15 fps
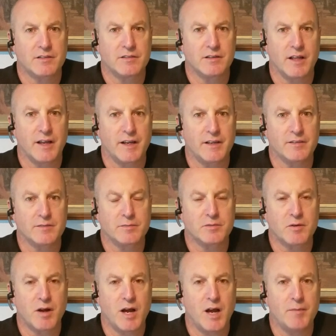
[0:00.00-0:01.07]
like and
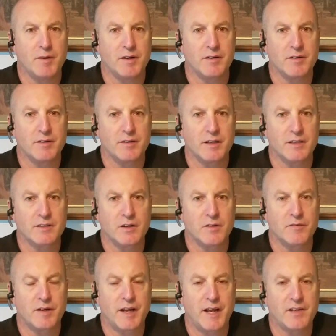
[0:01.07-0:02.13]
subscribe and click the
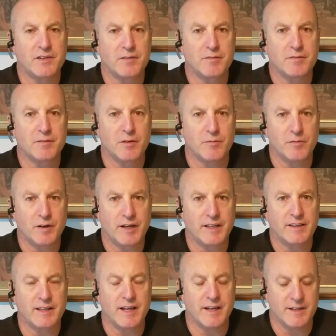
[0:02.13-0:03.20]
notification? Don't
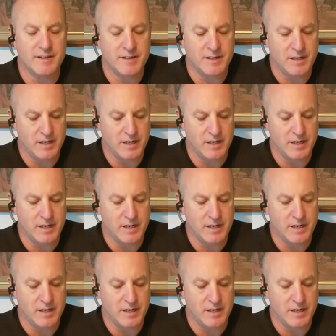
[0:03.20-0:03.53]
forget that.